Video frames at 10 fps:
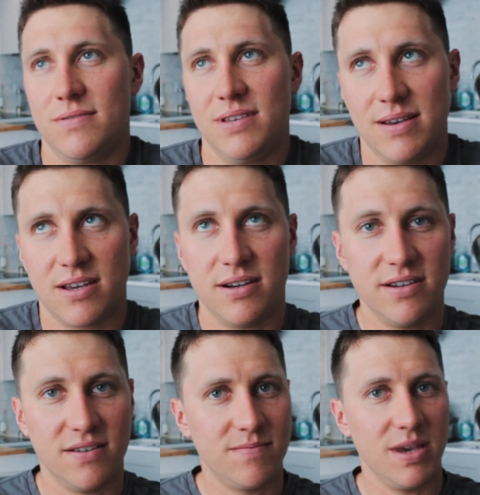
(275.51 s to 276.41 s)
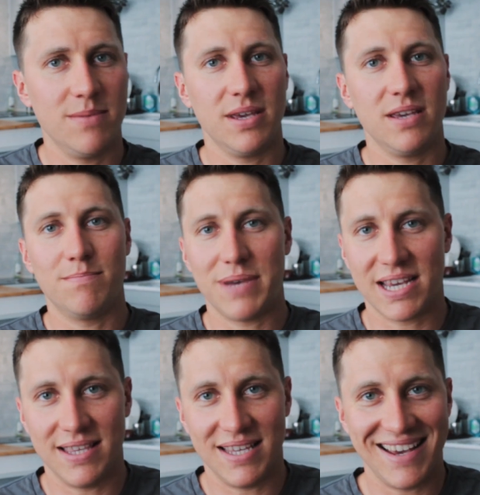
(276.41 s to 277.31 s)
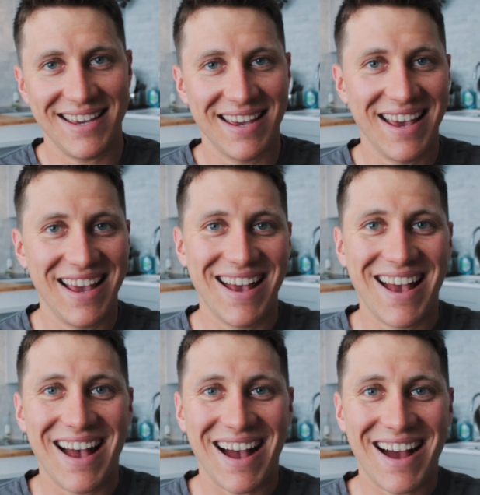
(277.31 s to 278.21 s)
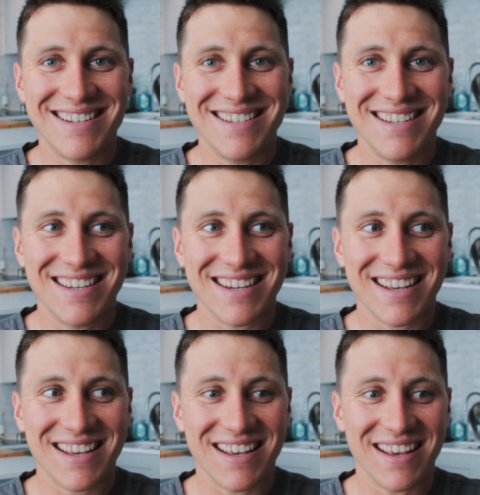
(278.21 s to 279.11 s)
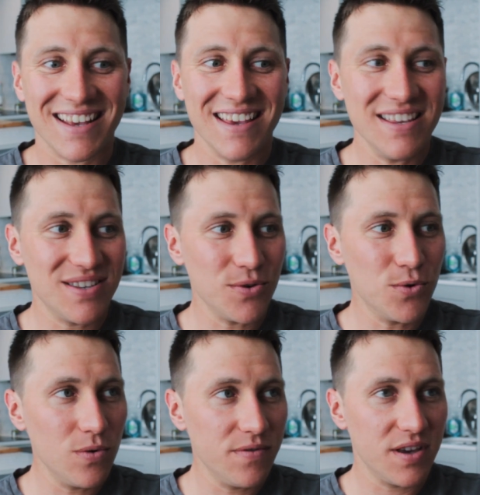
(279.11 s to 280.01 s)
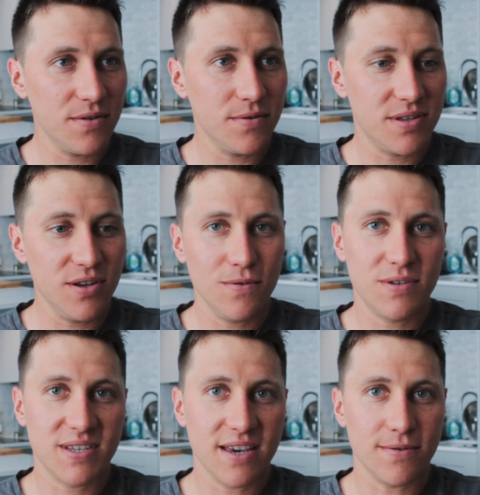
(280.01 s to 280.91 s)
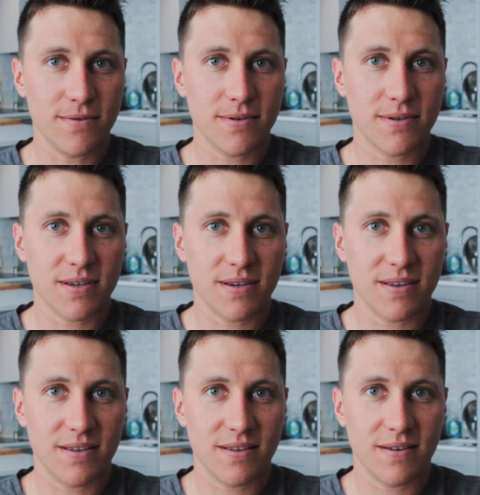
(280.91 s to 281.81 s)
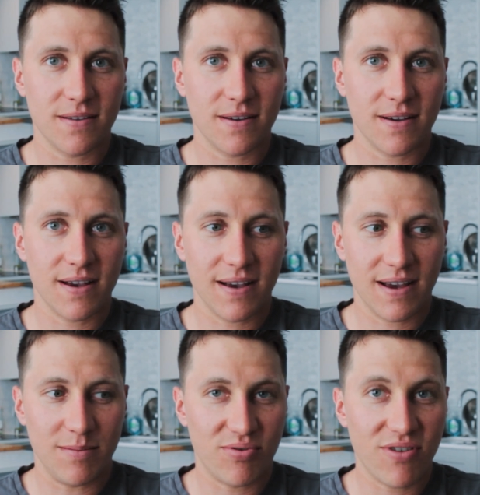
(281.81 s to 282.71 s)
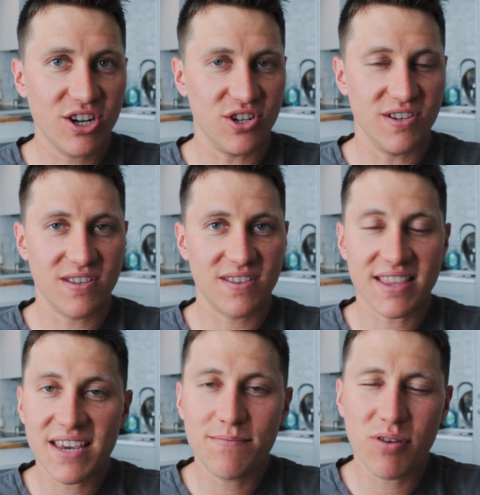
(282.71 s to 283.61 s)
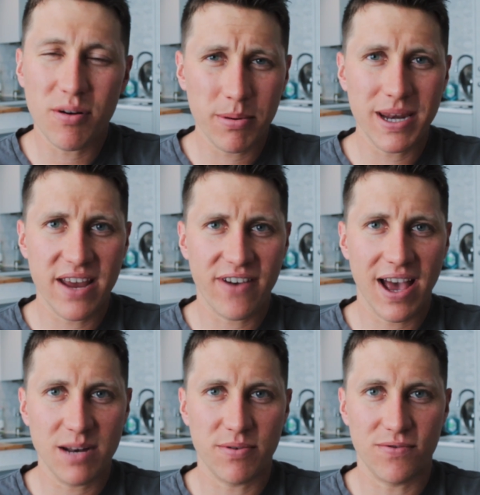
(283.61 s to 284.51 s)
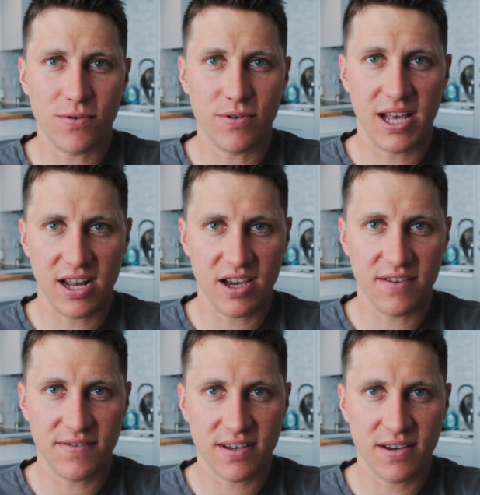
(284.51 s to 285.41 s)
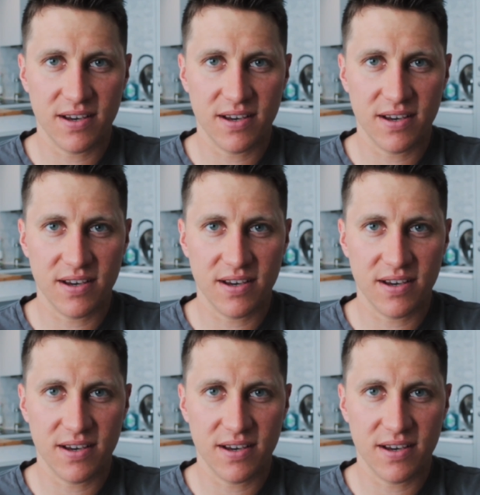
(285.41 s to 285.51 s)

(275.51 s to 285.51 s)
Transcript: Yeah, kind of, maybe, back in the day. And it's all of those new skills and pressures that they've probably never had before in their lives.